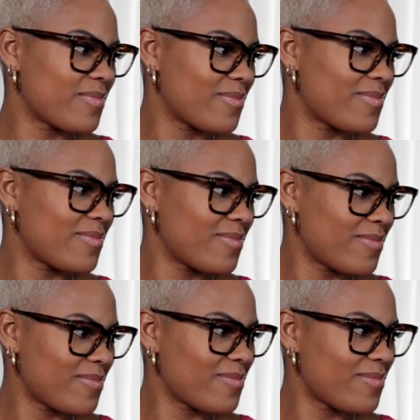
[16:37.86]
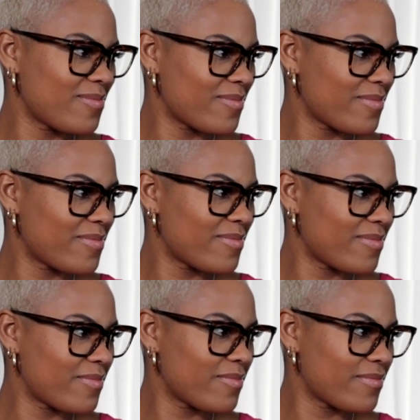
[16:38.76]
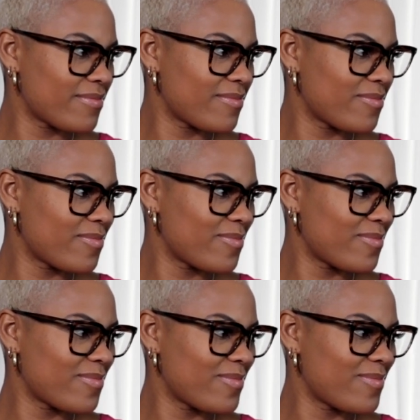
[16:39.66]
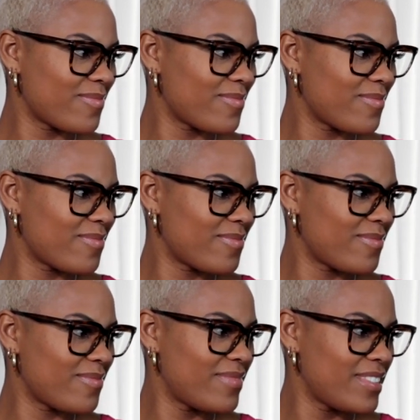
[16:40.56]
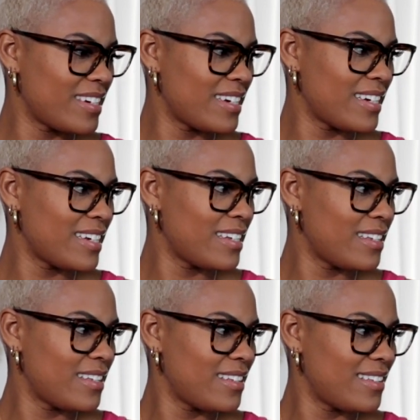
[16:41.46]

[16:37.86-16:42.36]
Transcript: (silent)